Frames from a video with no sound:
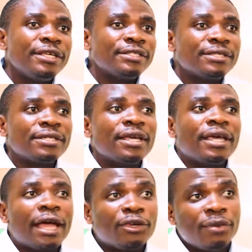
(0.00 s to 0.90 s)
is
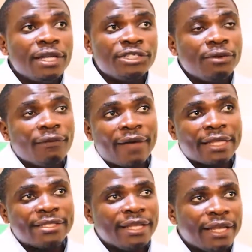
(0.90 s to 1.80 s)
accumulation of
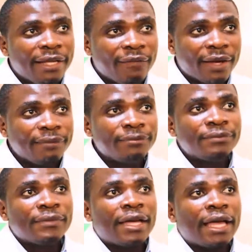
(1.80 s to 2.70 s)
fats in the liver,
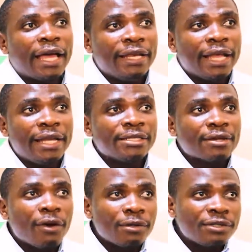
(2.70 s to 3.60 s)
and that is
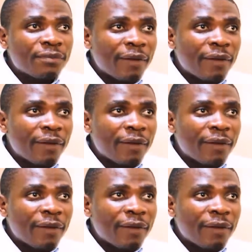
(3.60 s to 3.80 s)
caused